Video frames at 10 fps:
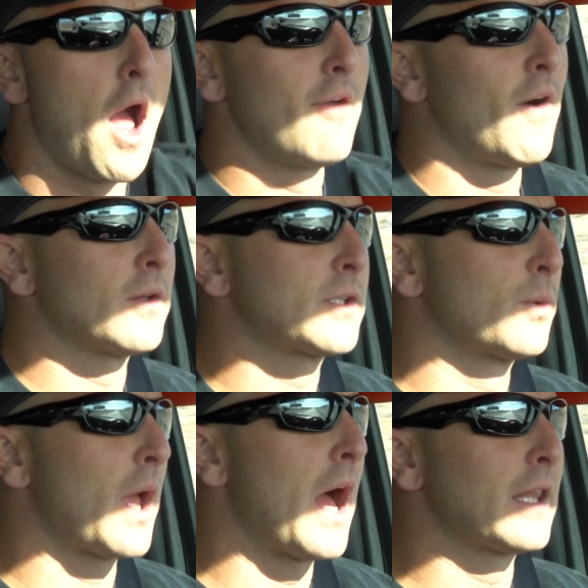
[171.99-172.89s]
I've
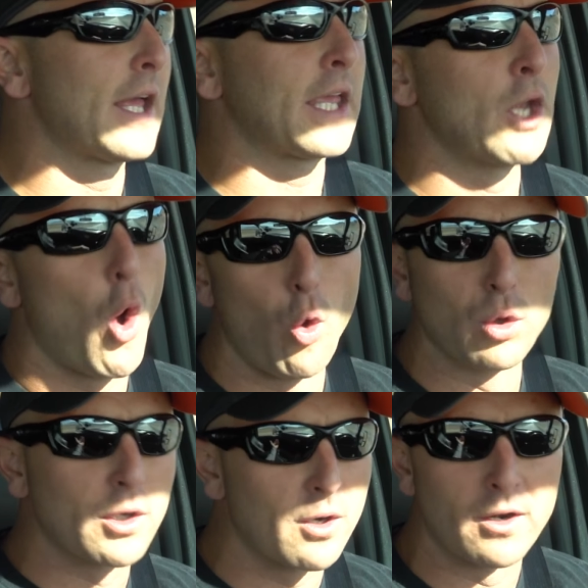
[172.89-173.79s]
also got like an
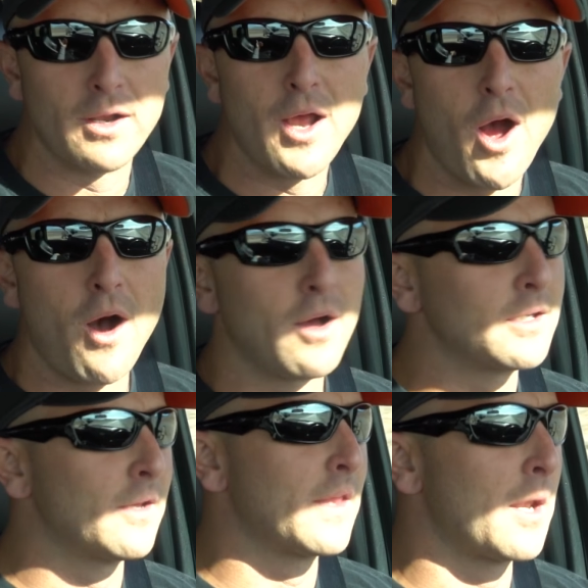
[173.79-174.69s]
older
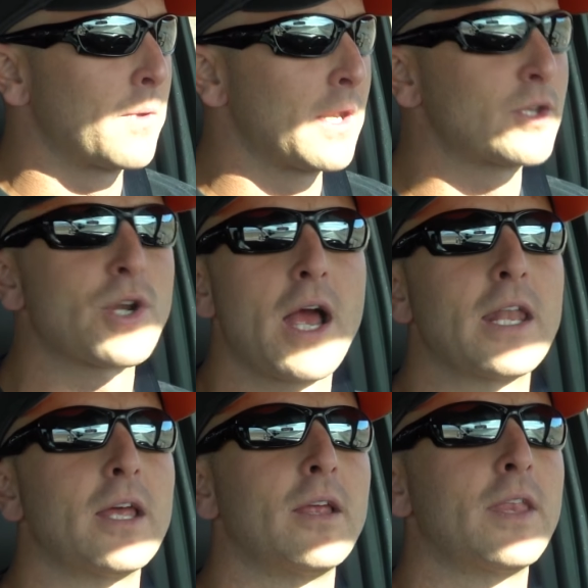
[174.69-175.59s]
Honda that I'm gonna
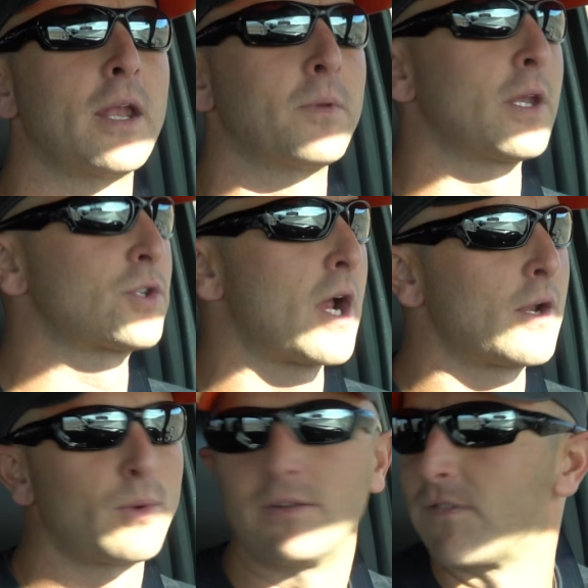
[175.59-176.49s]
try to that I'm gonna try
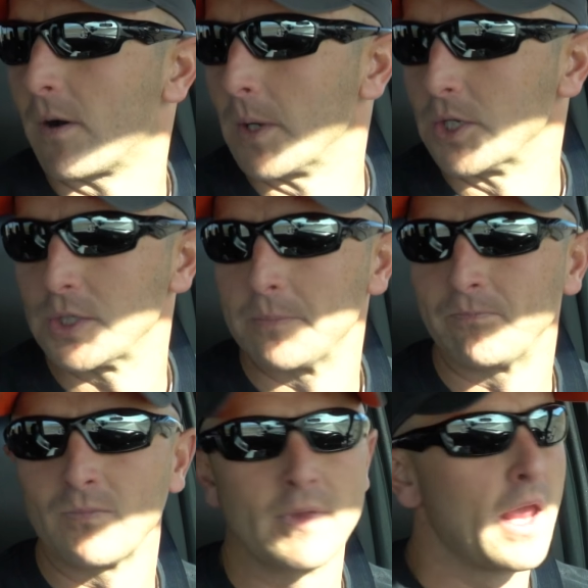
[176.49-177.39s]
to refurbish,
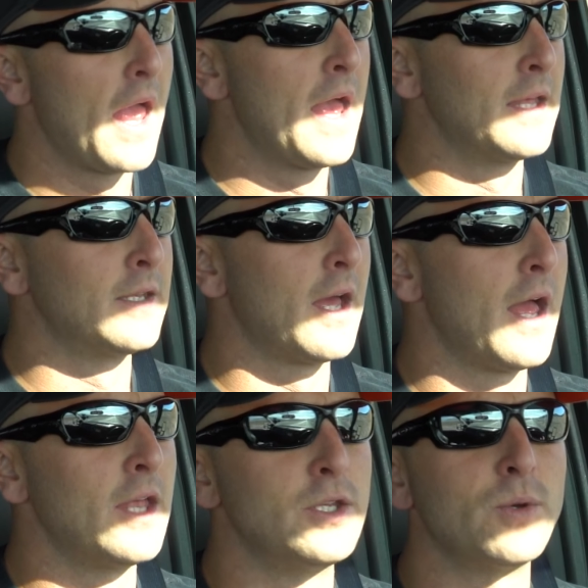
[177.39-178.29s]
and
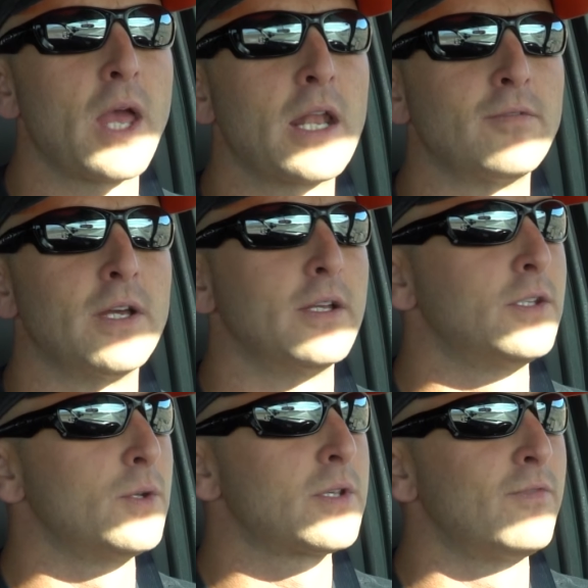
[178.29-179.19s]
uh, and do kind of
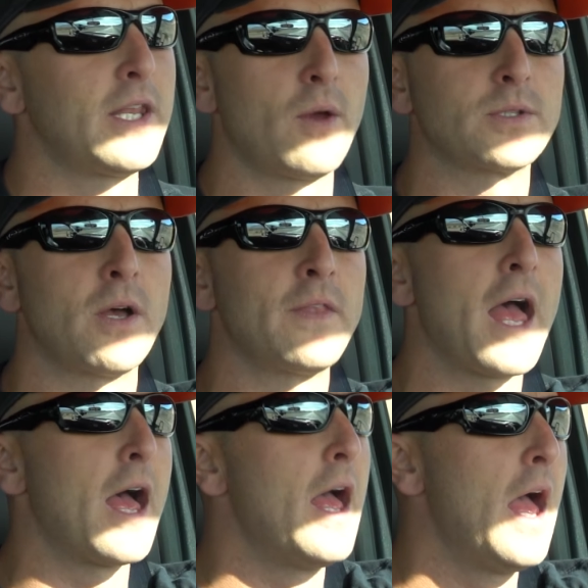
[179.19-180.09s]
a do some videos on
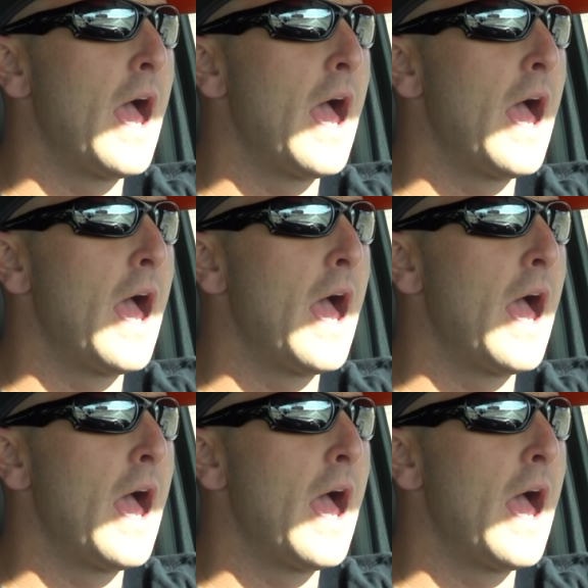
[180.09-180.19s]
that.